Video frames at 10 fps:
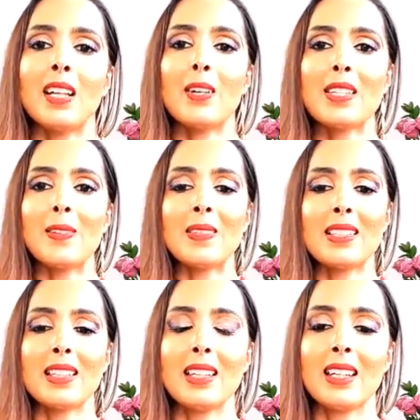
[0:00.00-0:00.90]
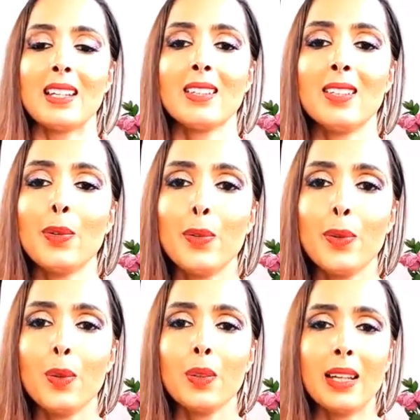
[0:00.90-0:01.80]
How's that resonating?
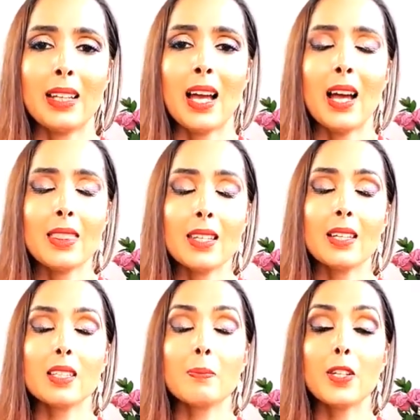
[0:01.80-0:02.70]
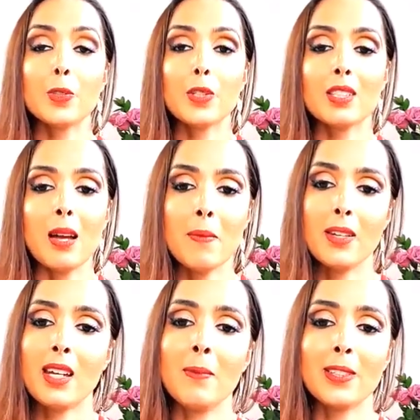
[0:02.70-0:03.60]
Like the spiritual assignment
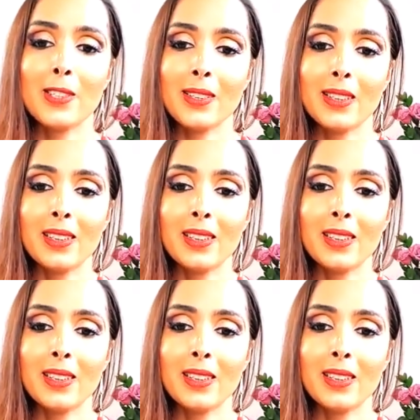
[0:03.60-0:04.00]
you came here to take